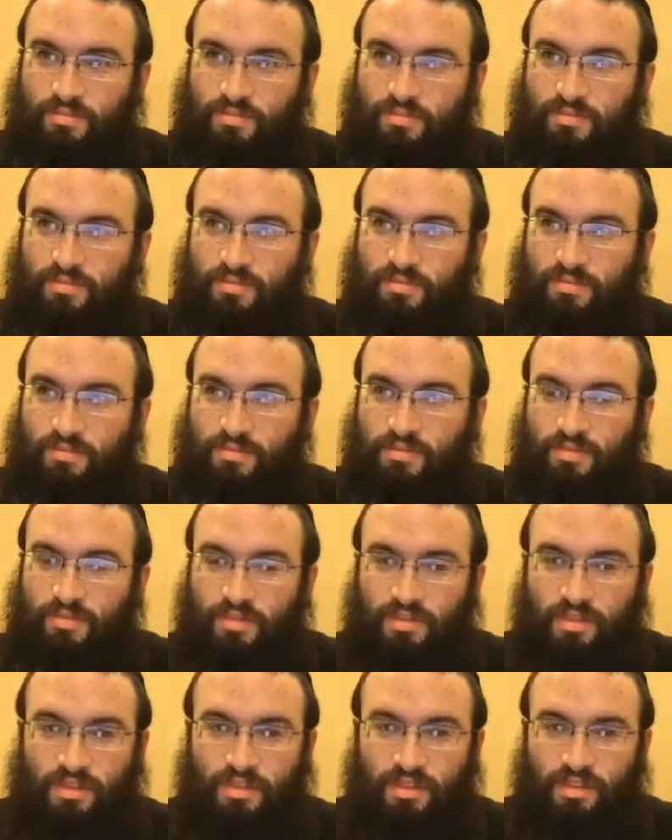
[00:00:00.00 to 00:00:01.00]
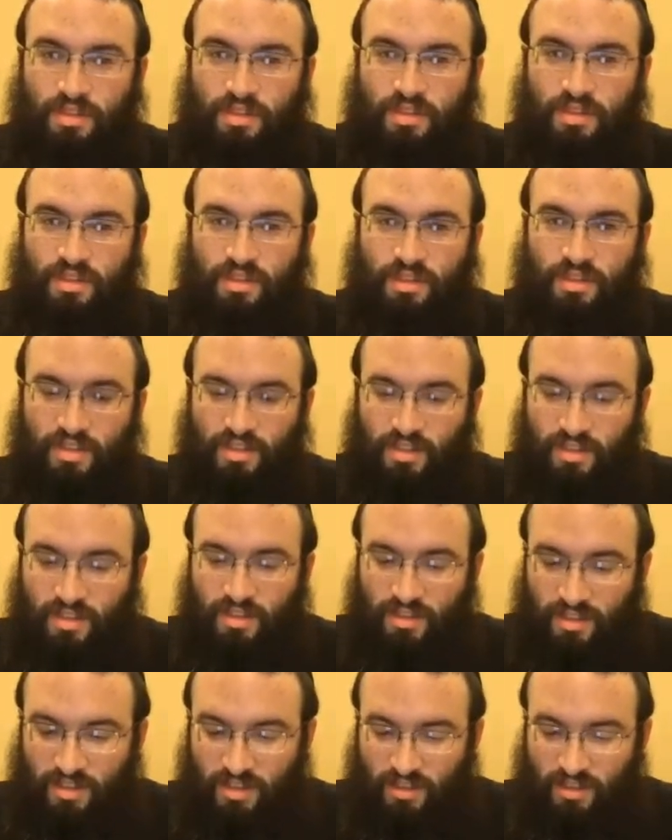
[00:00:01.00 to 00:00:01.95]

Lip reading: [no speech]